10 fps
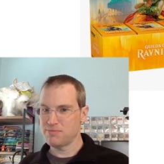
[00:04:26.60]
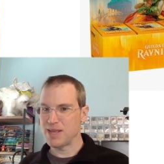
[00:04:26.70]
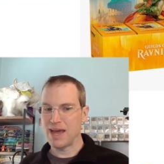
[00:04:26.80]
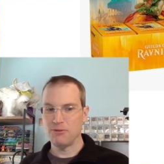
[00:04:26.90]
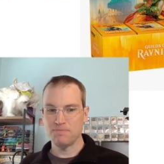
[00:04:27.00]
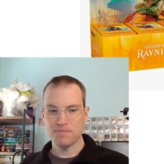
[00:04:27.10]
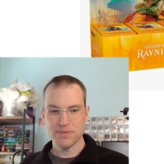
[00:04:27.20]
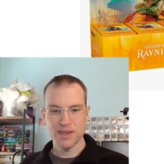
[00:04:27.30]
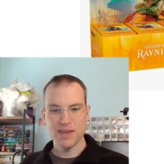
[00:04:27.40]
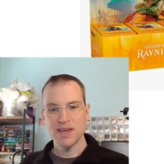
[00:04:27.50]
down.
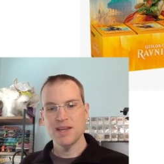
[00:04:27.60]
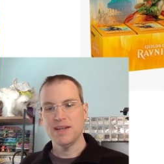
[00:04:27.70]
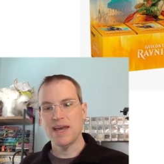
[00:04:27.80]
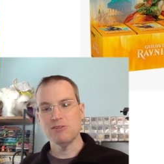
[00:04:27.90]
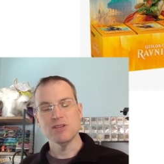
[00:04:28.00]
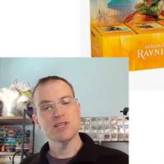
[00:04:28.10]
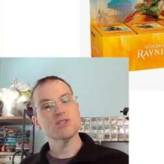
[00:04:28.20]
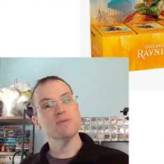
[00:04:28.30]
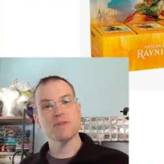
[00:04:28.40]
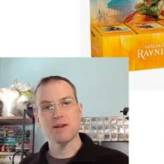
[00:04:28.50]
Now,
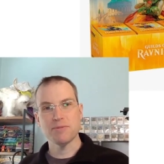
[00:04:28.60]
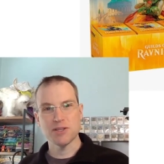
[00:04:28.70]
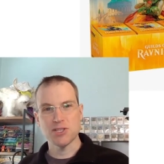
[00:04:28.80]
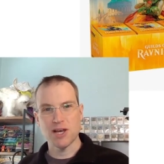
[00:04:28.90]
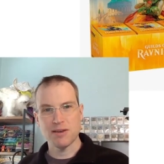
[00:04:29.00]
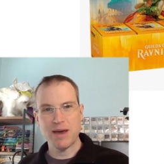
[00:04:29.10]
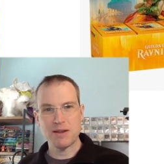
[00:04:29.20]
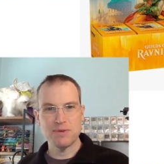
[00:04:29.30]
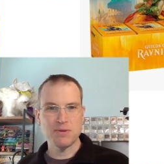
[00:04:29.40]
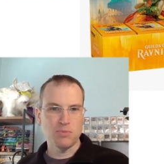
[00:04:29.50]
something I'm going to talk about a
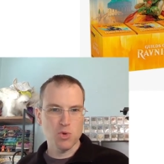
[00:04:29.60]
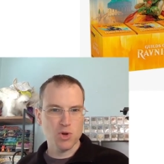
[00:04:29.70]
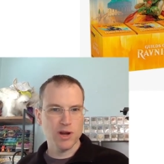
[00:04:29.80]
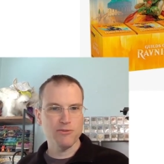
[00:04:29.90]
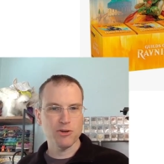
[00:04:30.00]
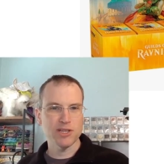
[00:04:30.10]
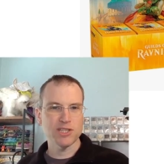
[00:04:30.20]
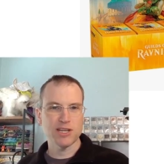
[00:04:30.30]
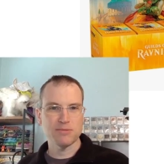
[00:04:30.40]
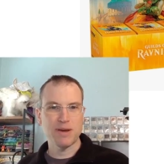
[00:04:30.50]
bit more, I've already
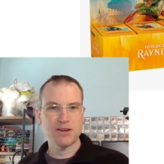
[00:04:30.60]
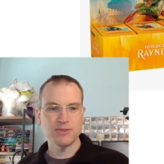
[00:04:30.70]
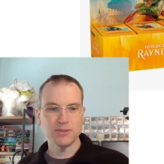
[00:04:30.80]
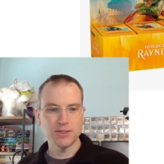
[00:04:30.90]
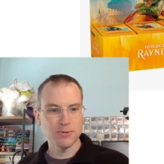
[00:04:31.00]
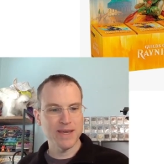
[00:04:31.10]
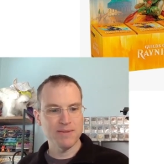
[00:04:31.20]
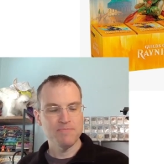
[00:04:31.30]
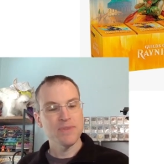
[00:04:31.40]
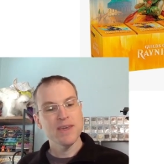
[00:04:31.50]
talked about it a little
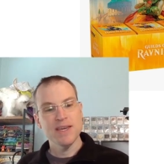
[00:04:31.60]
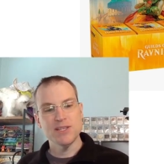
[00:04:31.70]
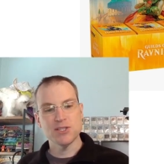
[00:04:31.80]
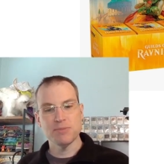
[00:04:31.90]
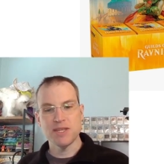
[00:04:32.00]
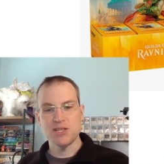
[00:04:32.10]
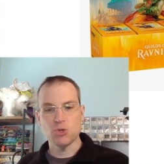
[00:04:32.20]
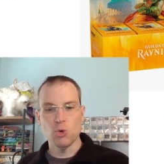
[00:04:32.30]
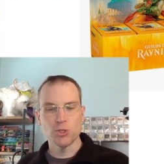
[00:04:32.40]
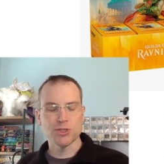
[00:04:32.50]
bit, is some of these
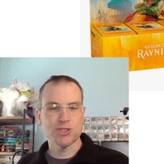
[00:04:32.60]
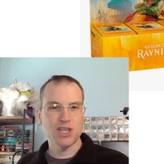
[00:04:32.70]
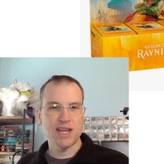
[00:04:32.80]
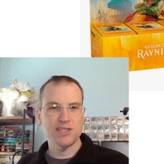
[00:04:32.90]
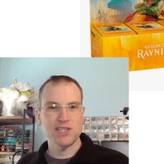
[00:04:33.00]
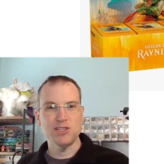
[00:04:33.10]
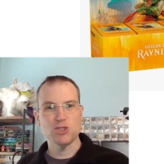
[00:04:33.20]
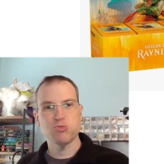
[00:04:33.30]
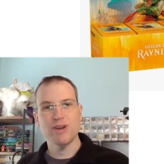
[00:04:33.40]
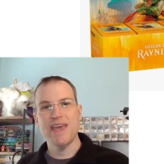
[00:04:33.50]
older sets, these
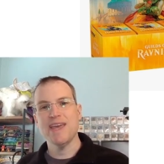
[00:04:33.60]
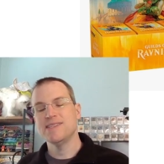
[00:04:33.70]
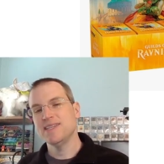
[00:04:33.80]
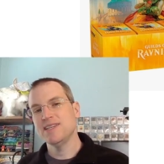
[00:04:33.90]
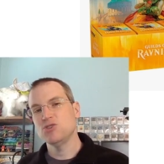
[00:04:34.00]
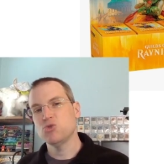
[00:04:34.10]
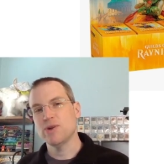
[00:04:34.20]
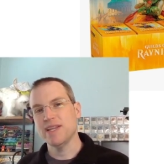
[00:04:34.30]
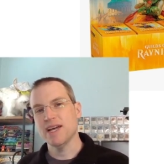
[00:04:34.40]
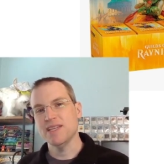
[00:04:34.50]
2018,
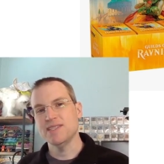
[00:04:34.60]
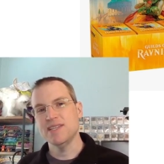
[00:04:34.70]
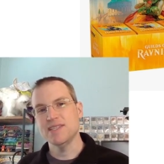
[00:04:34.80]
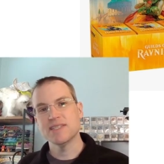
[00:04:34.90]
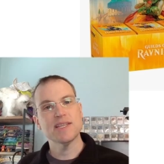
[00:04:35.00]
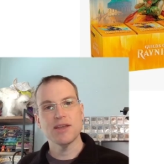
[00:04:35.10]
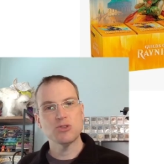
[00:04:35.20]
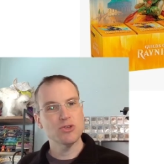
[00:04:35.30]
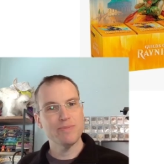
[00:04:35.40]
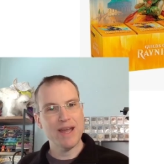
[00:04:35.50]
2019
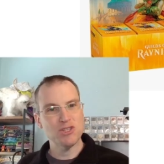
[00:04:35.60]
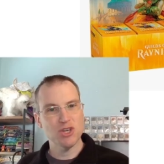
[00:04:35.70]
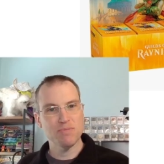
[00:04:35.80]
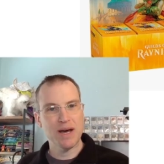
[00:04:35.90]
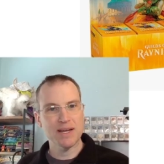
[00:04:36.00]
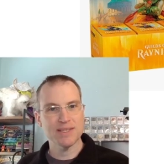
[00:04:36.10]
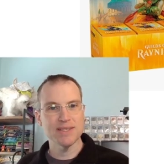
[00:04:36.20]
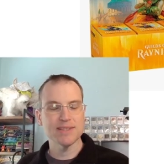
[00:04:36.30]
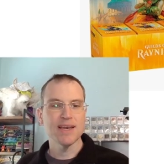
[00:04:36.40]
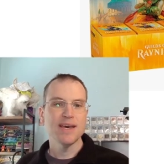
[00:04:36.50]
standard Magic
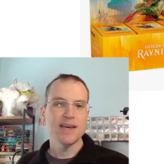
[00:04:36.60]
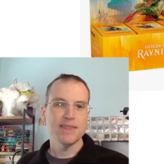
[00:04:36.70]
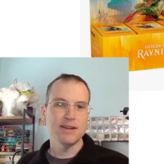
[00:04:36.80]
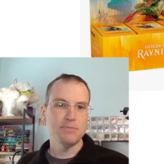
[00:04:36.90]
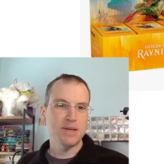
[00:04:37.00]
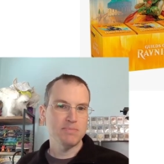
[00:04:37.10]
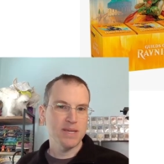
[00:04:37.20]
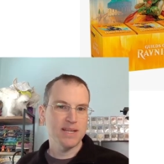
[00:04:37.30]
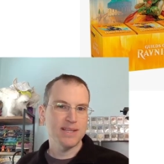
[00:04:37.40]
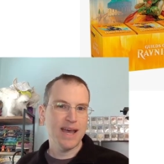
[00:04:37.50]
boxes that have been
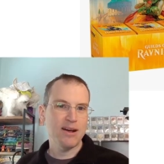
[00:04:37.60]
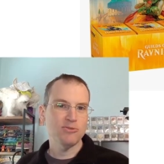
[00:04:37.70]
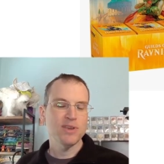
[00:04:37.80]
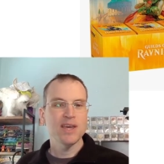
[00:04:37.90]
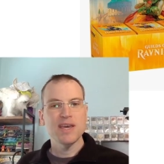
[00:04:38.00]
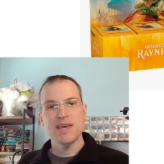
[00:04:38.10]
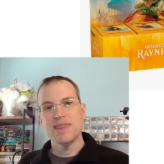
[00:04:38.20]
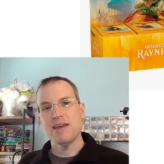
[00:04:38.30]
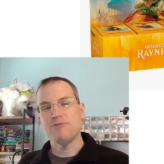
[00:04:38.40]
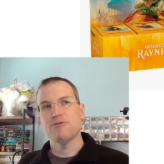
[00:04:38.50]
beaten down.
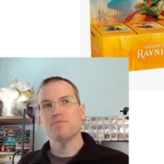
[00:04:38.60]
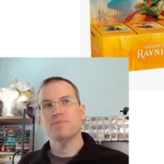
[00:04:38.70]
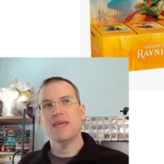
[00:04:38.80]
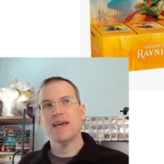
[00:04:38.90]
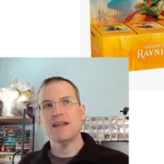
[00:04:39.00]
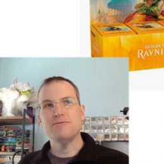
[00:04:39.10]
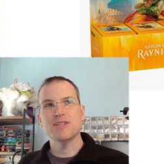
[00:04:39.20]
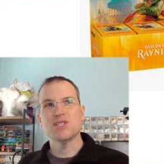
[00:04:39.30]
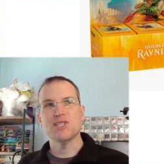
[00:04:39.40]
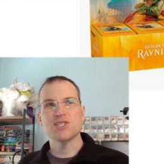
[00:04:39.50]
They kind of
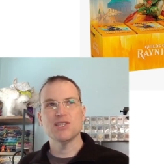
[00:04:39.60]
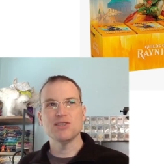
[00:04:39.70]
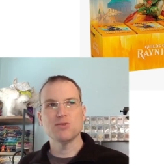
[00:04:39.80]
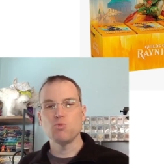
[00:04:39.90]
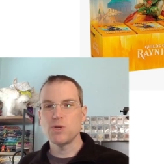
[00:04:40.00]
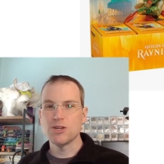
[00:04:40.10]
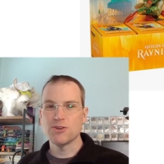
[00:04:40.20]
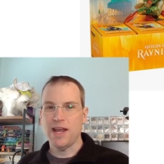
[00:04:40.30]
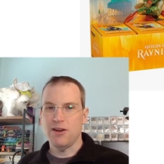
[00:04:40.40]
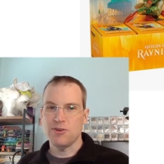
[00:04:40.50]
exist in this
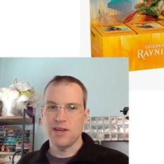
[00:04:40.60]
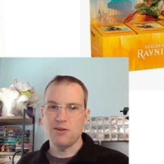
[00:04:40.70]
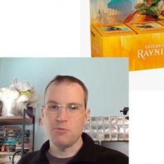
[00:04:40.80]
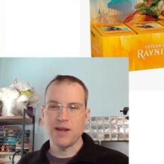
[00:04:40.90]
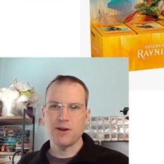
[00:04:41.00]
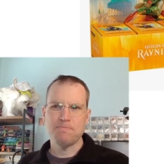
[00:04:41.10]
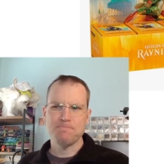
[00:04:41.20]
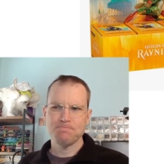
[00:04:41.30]
weird area where